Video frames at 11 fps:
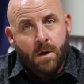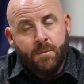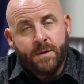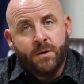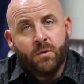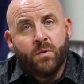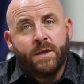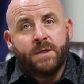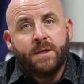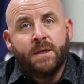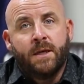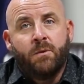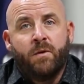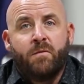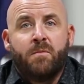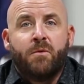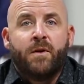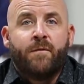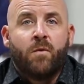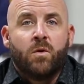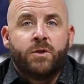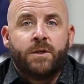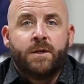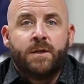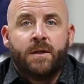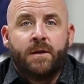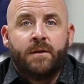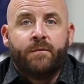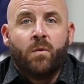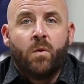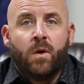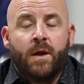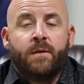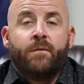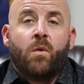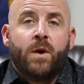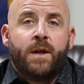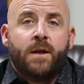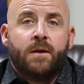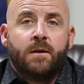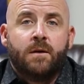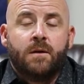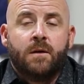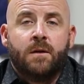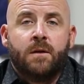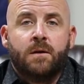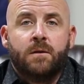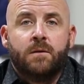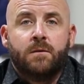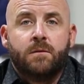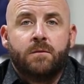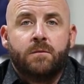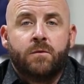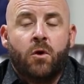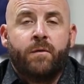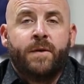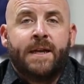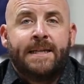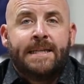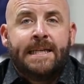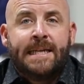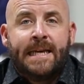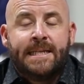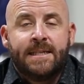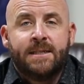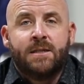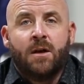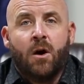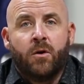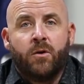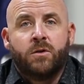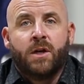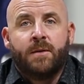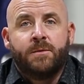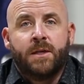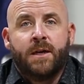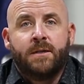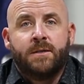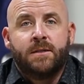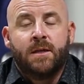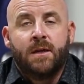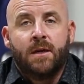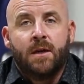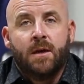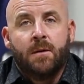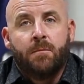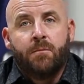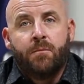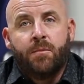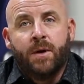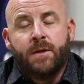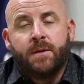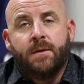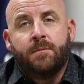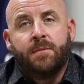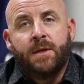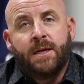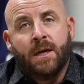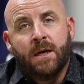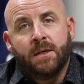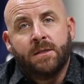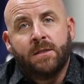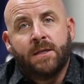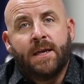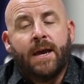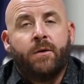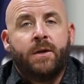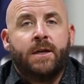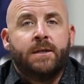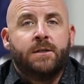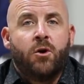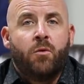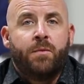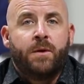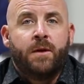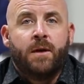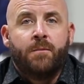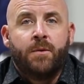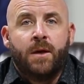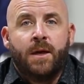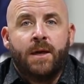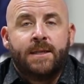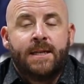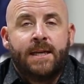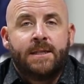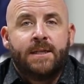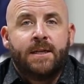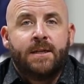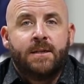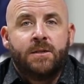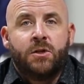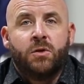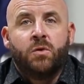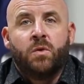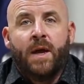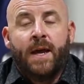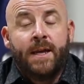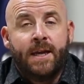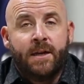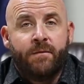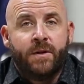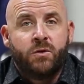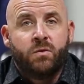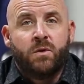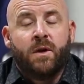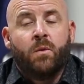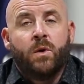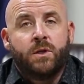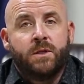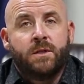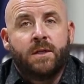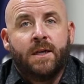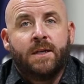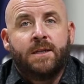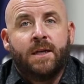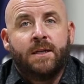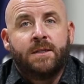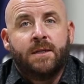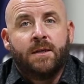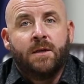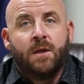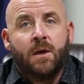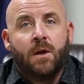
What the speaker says: until recently, we've been pretty fortunate in avoiding COVID-19 cases on our job sites, but because the county has opened up testing to any individual that wishes to get tested,